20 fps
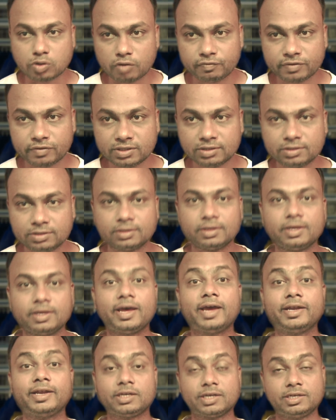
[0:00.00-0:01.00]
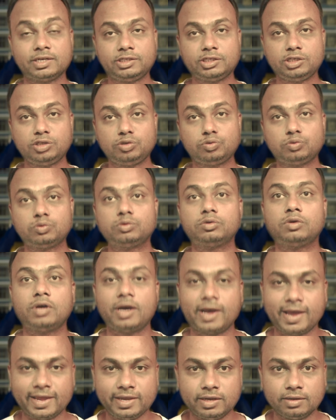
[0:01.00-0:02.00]
off it and continue
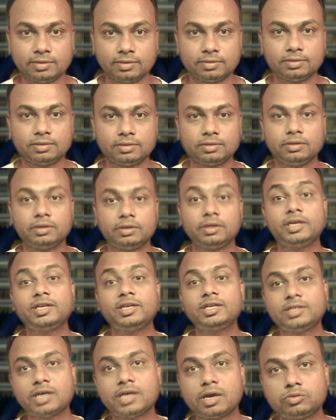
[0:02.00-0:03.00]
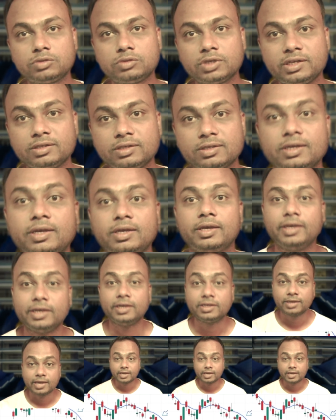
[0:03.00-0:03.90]
higher. In a downtrend, it